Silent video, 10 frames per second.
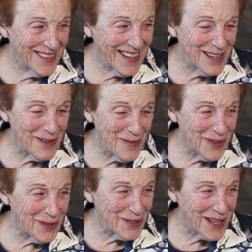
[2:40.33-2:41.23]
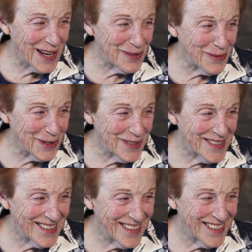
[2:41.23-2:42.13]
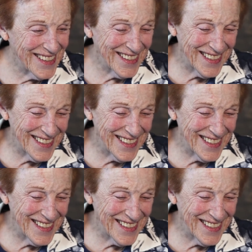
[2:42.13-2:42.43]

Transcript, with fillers: Thank, thank you. you for those kind words. Of course.